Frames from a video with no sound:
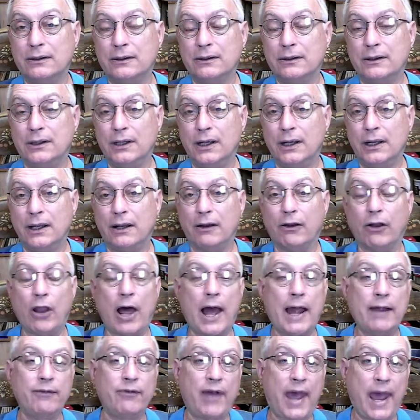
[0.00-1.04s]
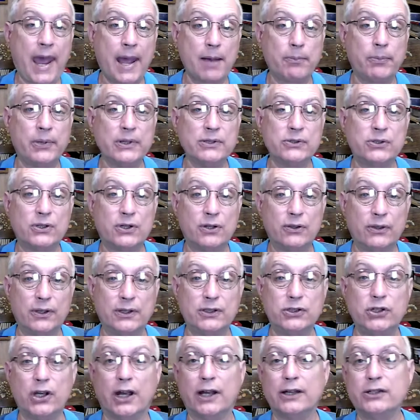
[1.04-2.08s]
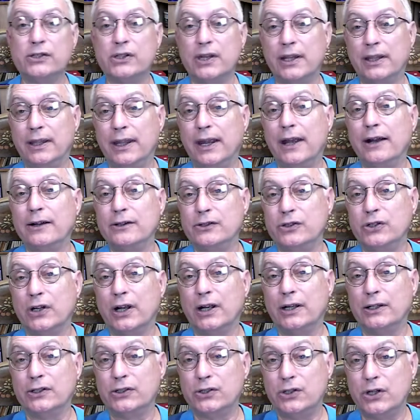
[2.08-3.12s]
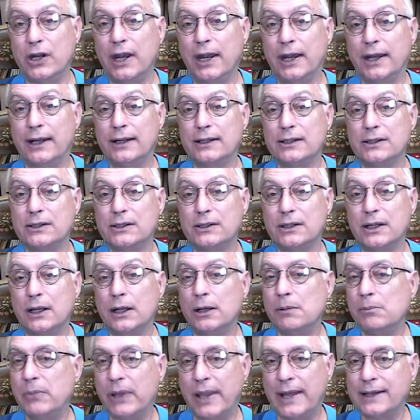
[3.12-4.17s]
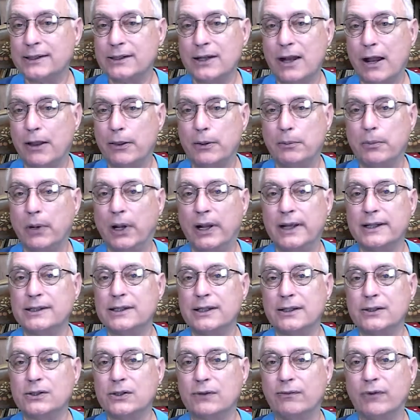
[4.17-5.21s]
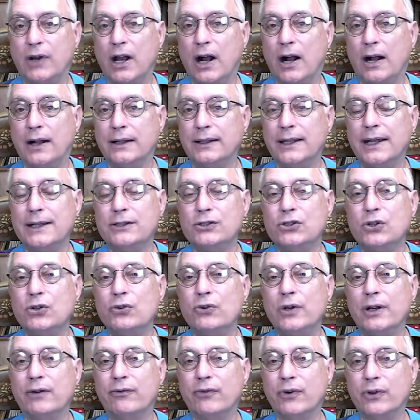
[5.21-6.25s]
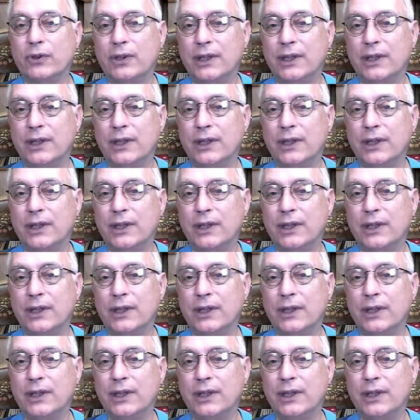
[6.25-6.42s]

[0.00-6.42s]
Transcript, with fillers: Life happens to the just and the unjust? Yes. But that's not the blessings of God. That's two different things.